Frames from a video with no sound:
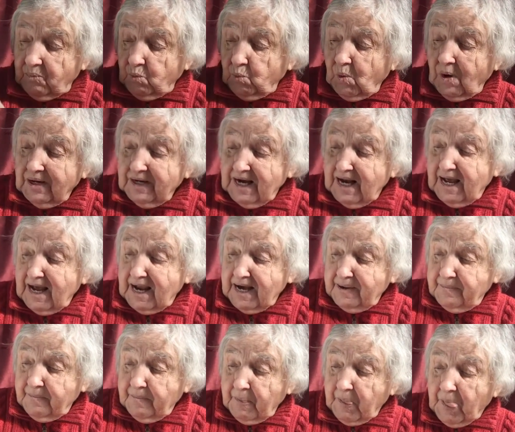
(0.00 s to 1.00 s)
One
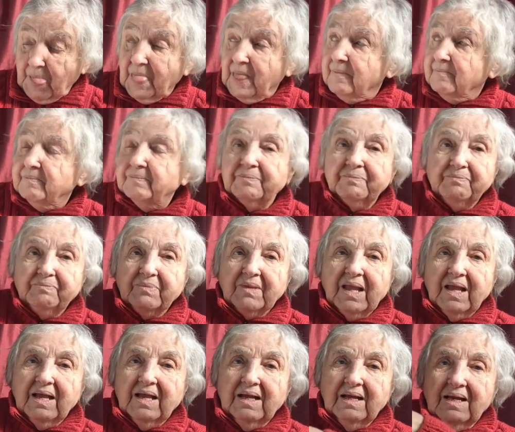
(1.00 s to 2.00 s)
line,
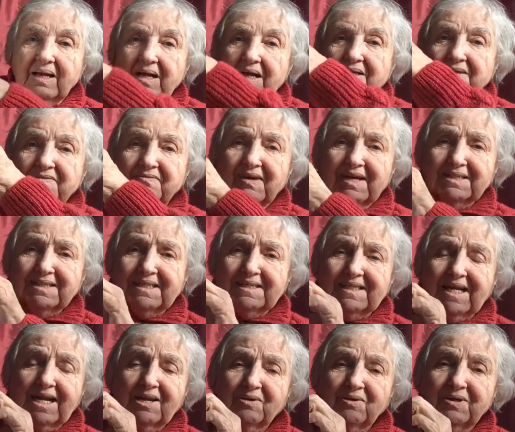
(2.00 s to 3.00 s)
as fast
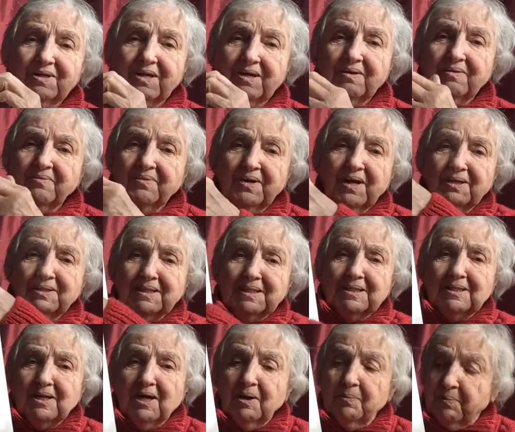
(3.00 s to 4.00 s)
as I could,
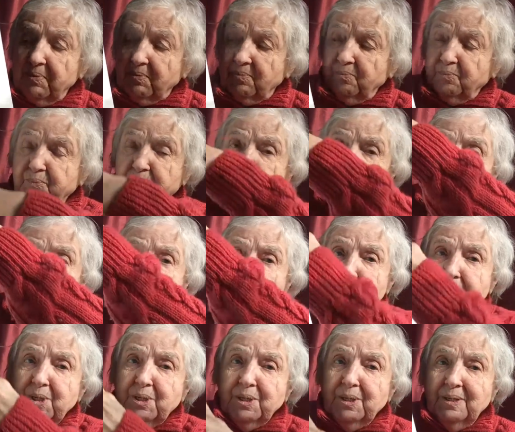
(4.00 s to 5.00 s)
non-stop,
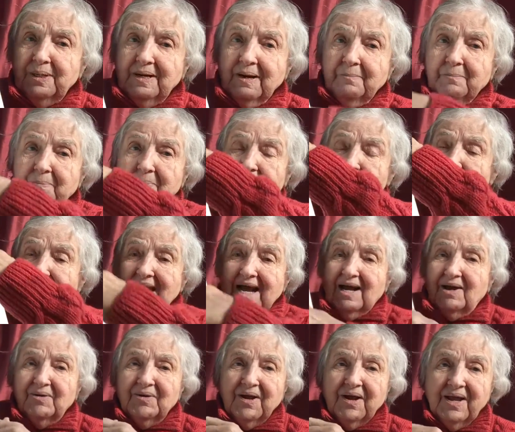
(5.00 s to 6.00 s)
booed up and
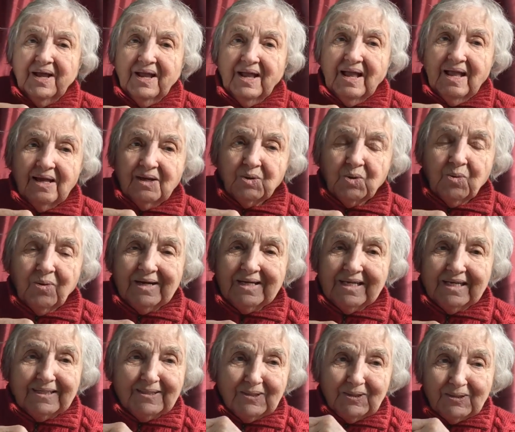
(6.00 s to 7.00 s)
down. Quite
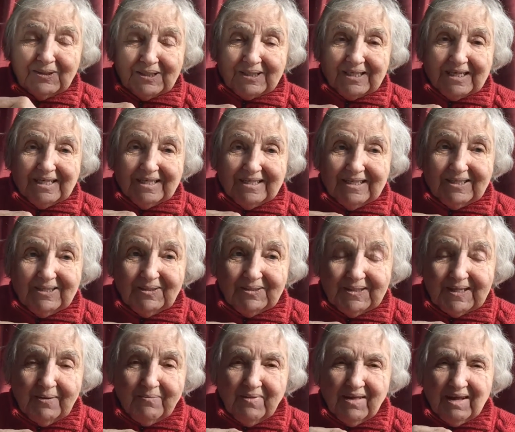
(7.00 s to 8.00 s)
exhausting to do
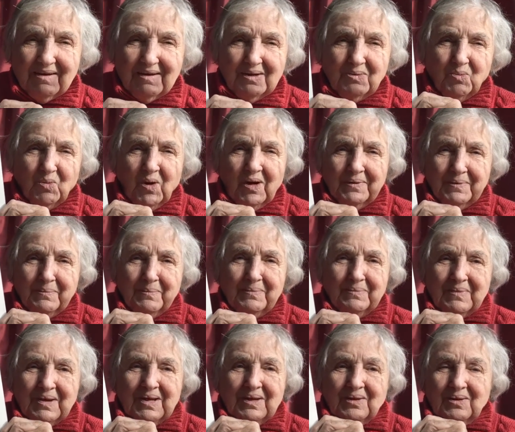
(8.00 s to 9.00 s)
something in
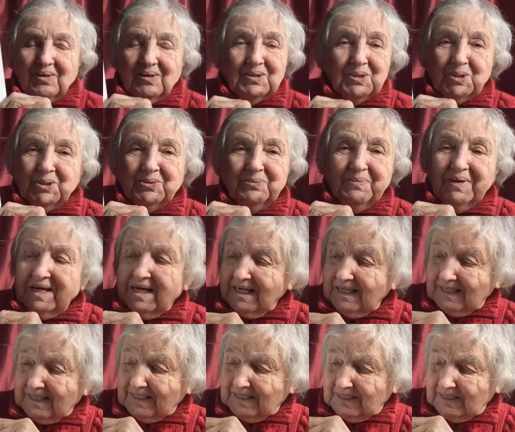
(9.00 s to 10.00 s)
1 or 2
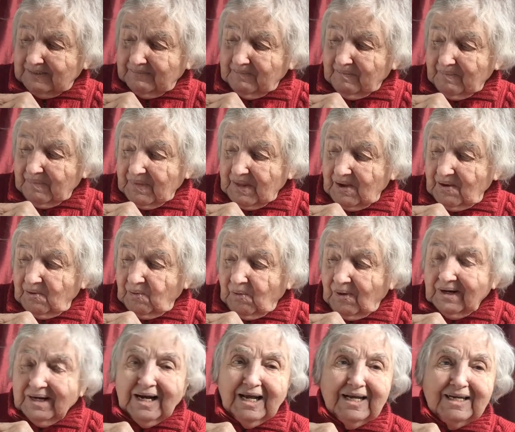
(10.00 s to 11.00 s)
minutes.
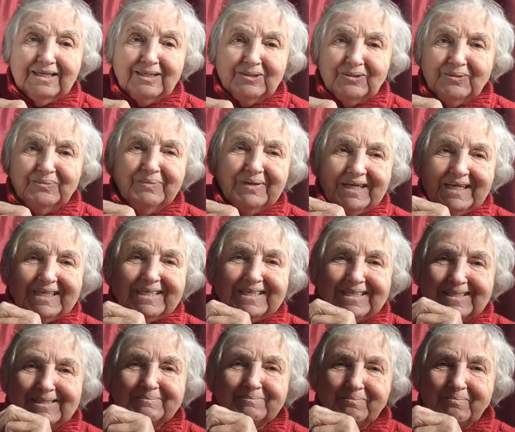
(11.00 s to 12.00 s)
One line, 2
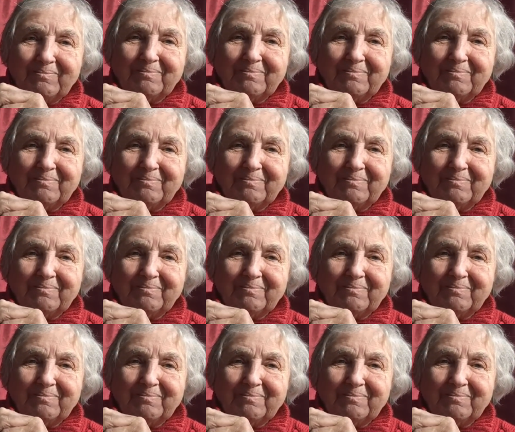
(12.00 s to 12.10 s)
minutes.